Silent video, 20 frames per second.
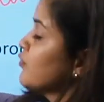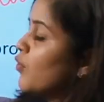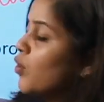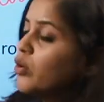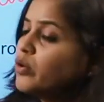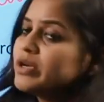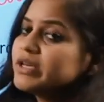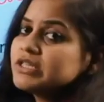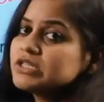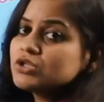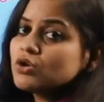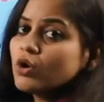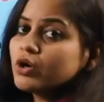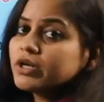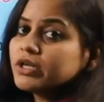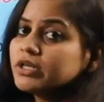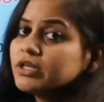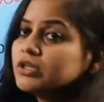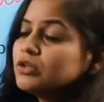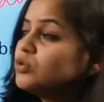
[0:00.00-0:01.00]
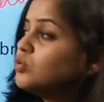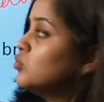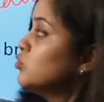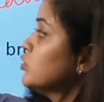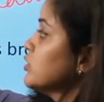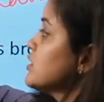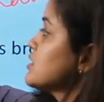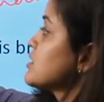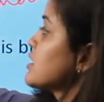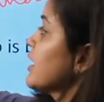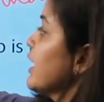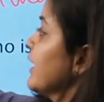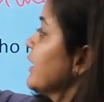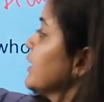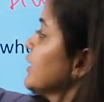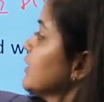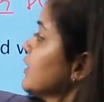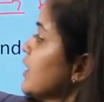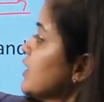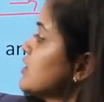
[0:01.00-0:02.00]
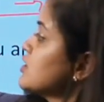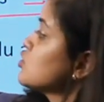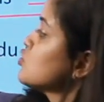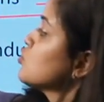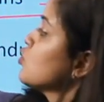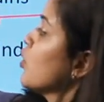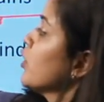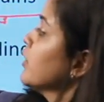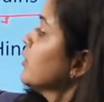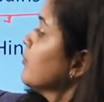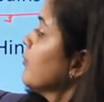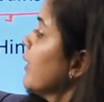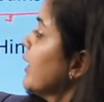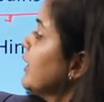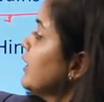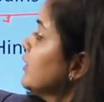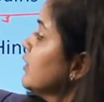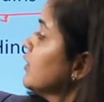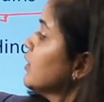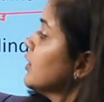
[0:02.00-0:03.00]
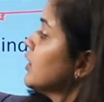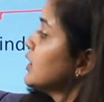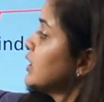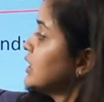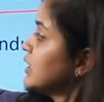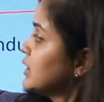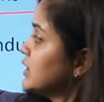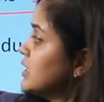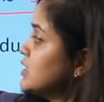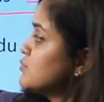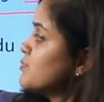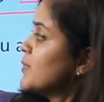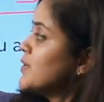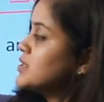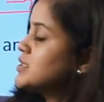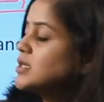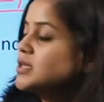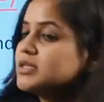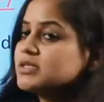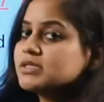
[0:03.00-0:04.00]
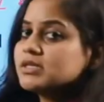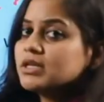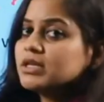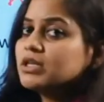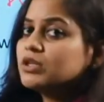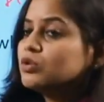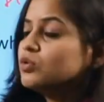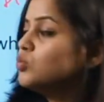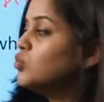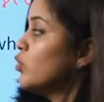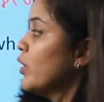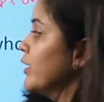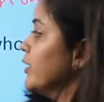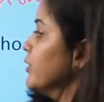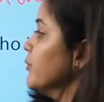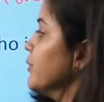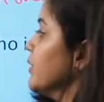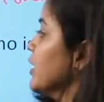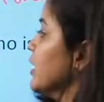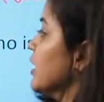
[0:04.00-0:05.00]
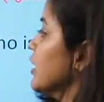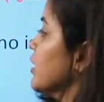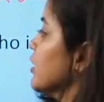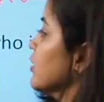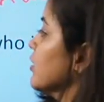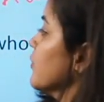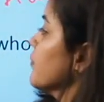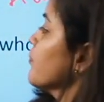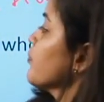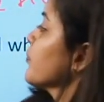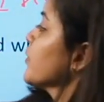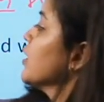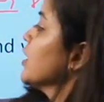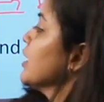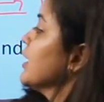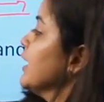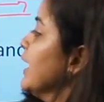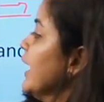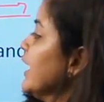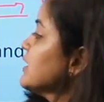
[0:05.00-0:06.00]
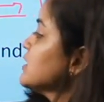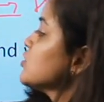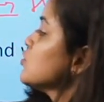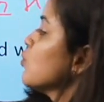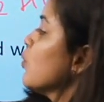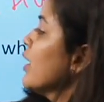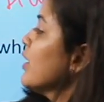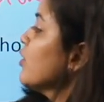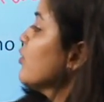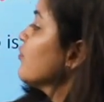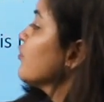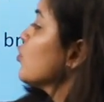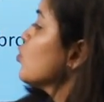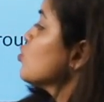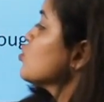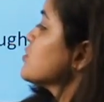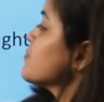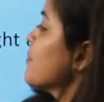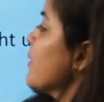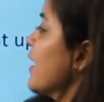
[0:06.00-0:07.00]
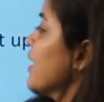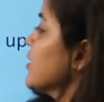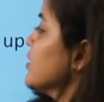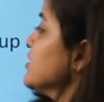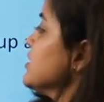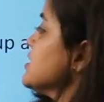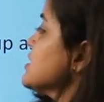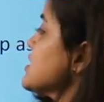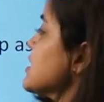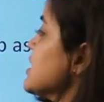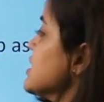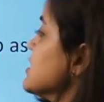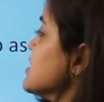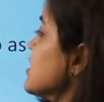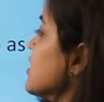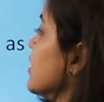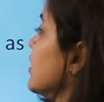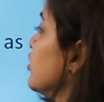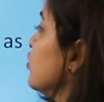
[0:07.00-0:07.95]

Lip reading: the following is not a Hindu? This criteria is not met. This person is a Hindu, eliminated. Next, one of whose parents is a